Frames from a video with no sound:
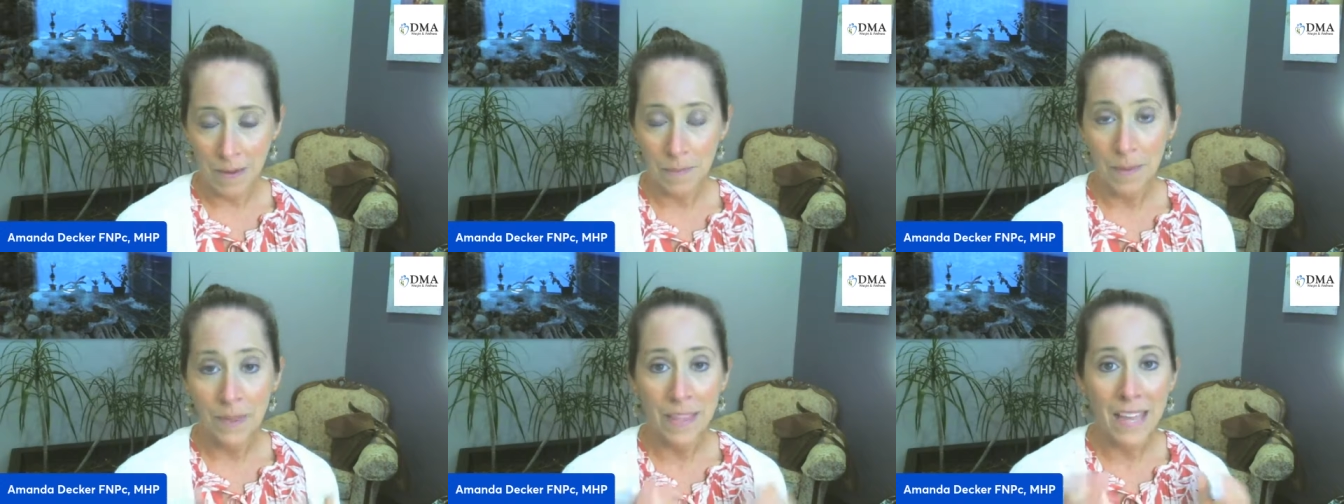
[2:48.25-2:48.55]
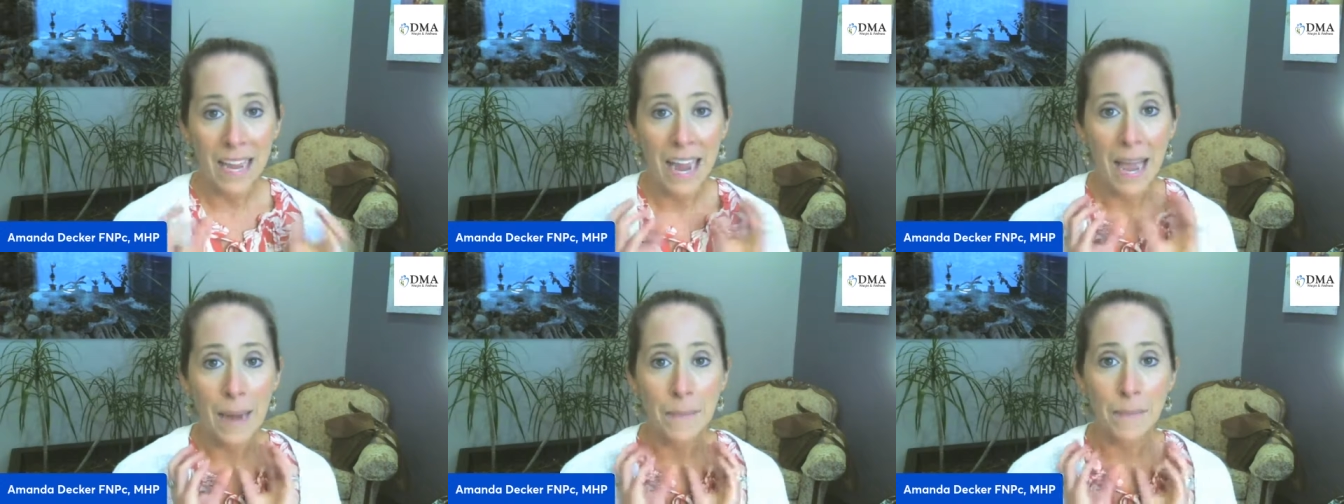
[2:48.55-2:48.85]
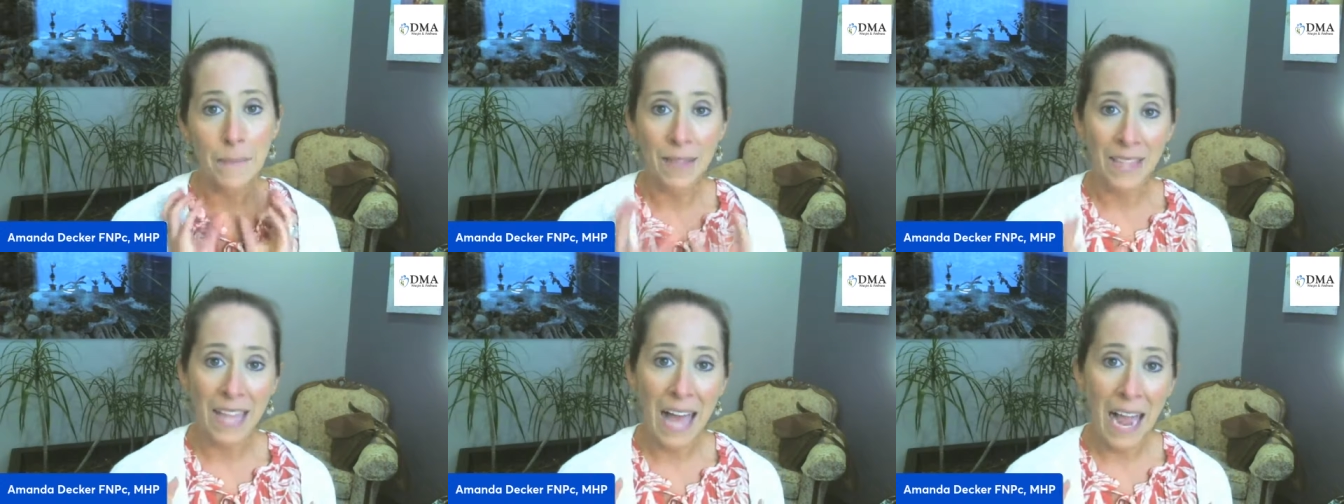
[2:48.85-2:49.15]
but they had
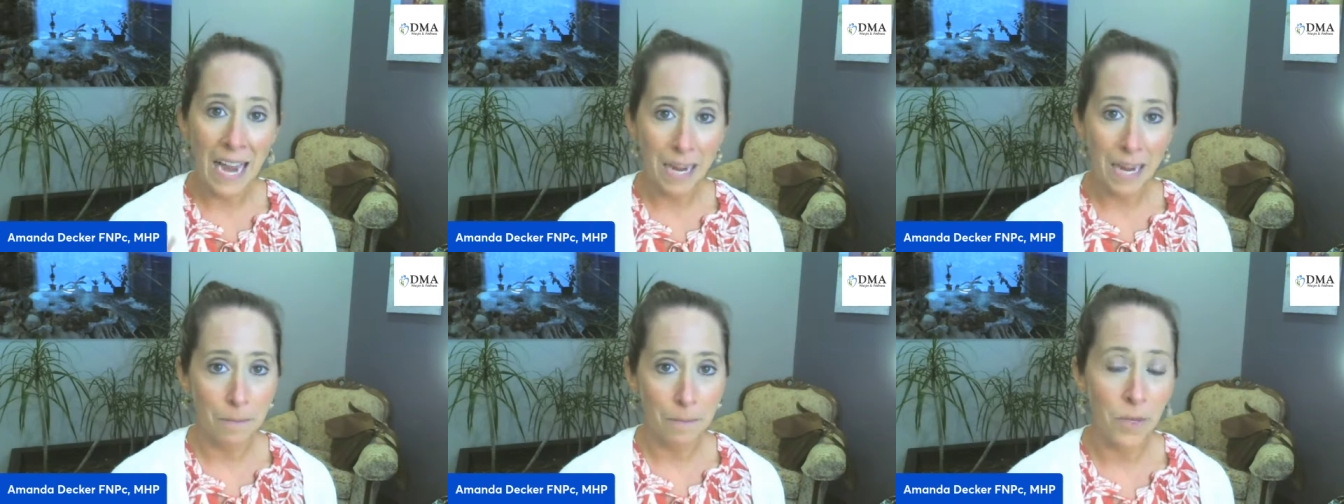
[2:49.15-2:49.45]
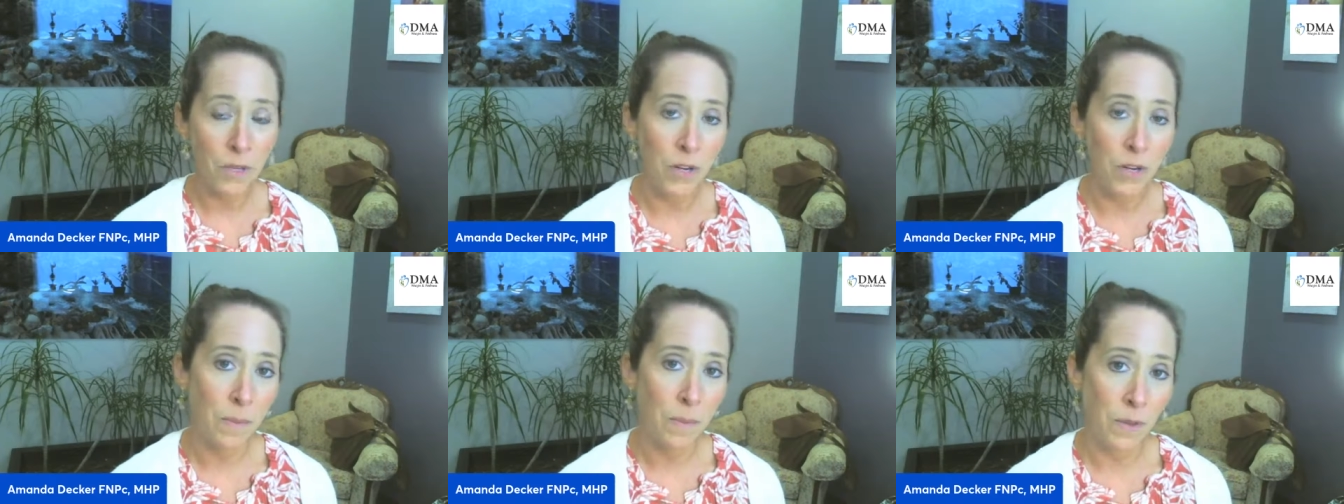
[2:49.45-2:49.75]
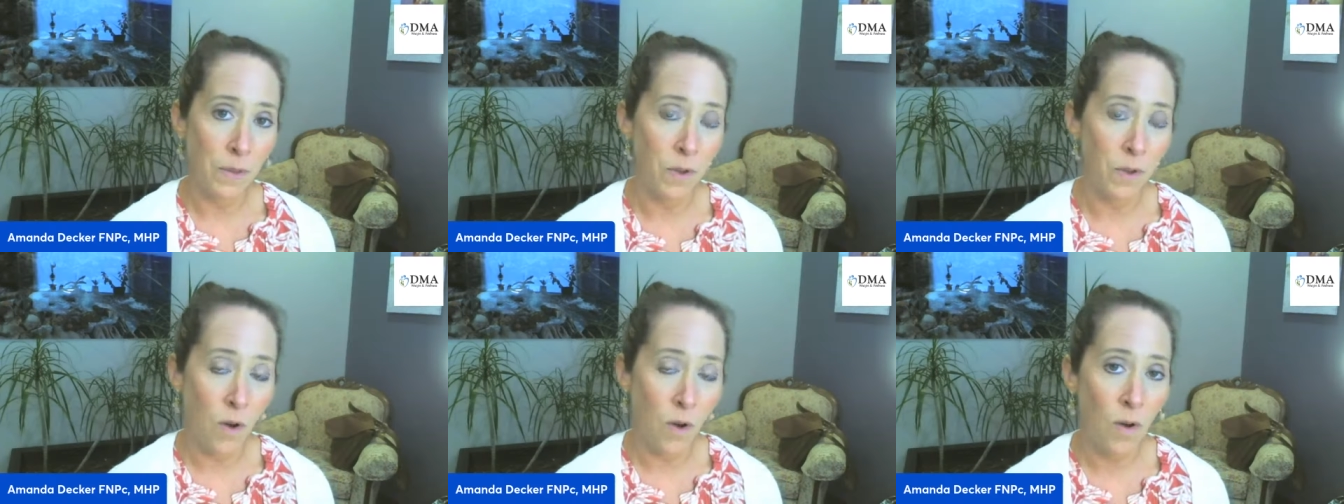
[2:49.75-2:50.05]
plaque buildup in
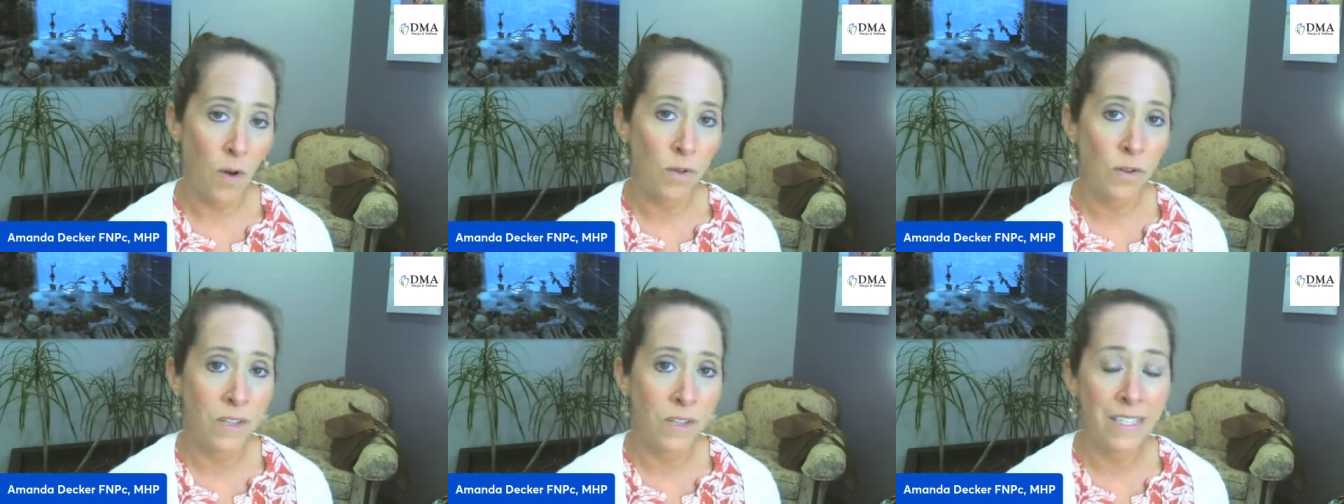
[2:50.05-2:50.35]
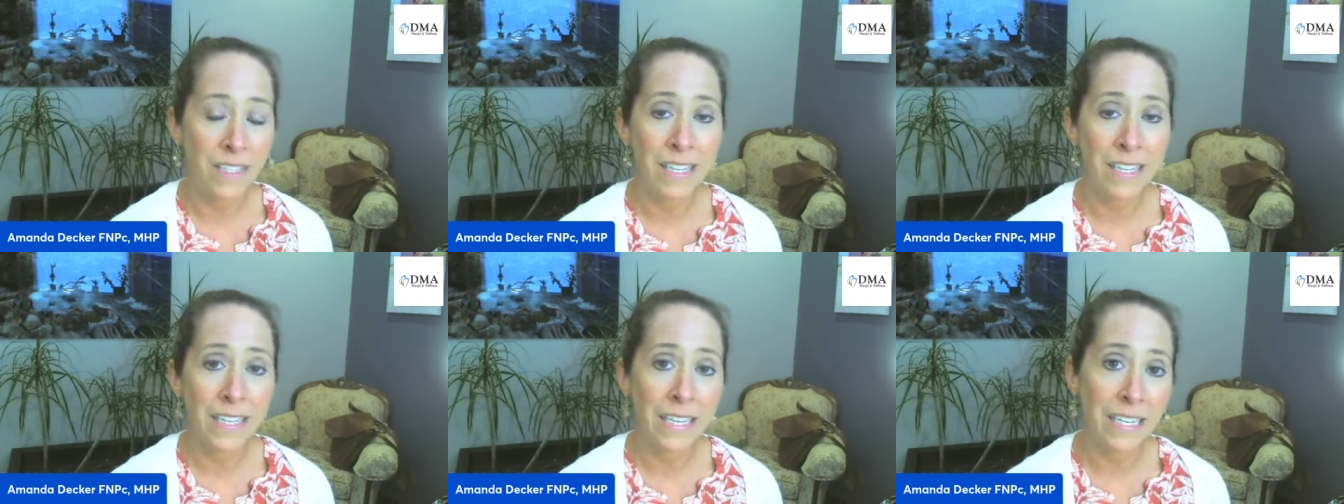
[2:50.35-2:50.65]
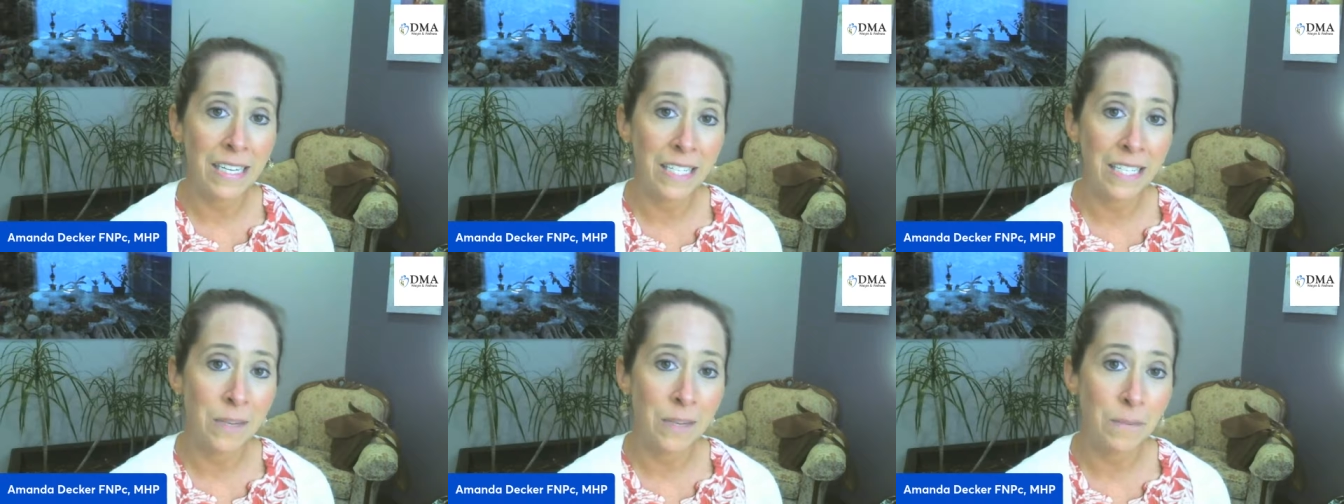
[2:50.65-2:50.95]
their arteries that
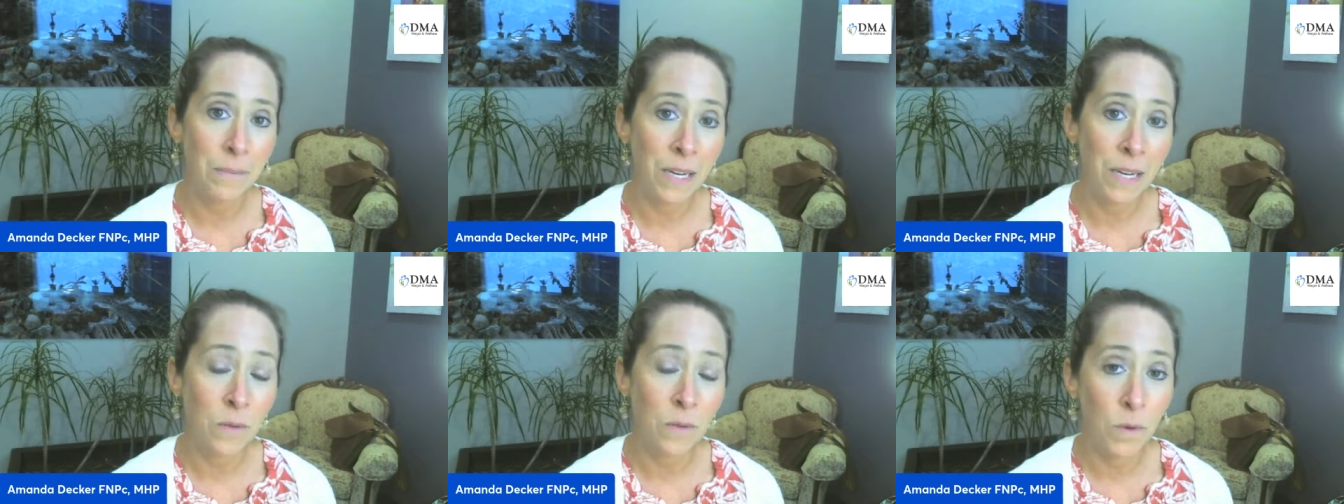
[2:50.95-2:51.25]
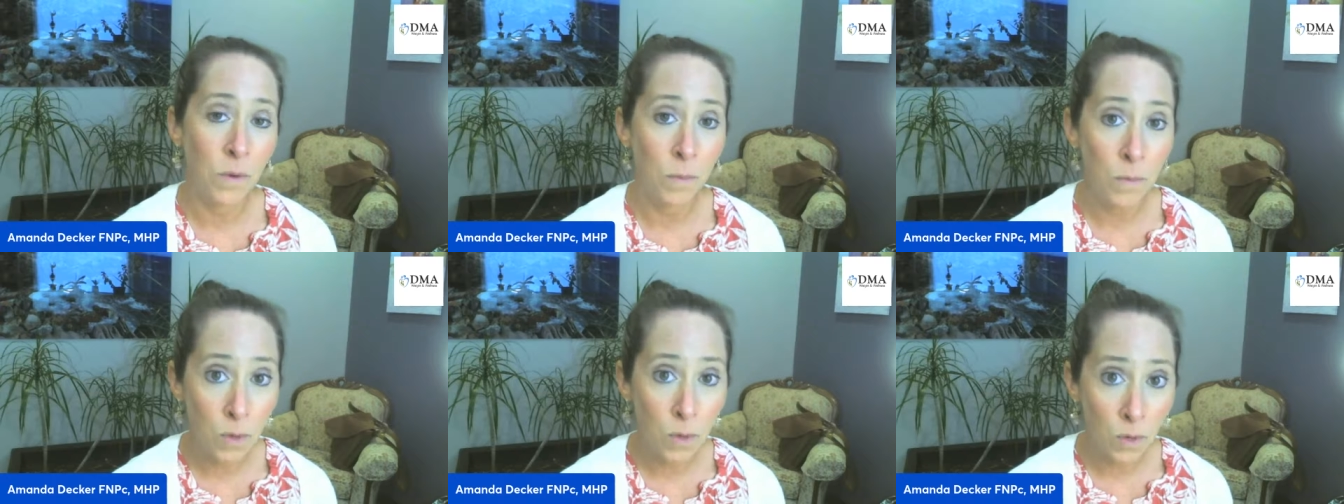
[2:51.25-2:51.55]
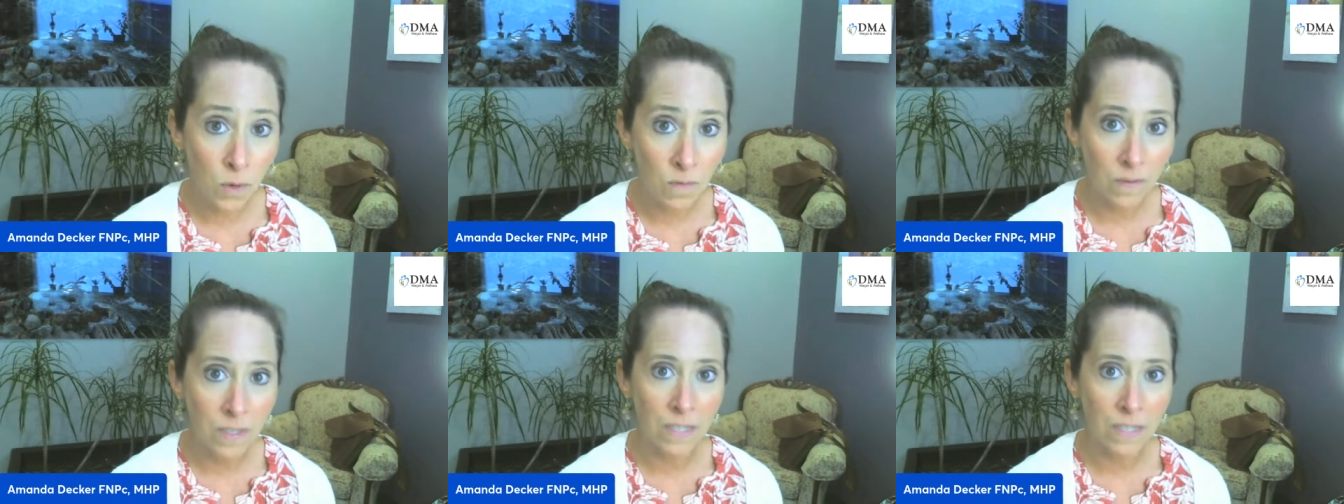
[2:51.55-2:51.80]
needed to be removed.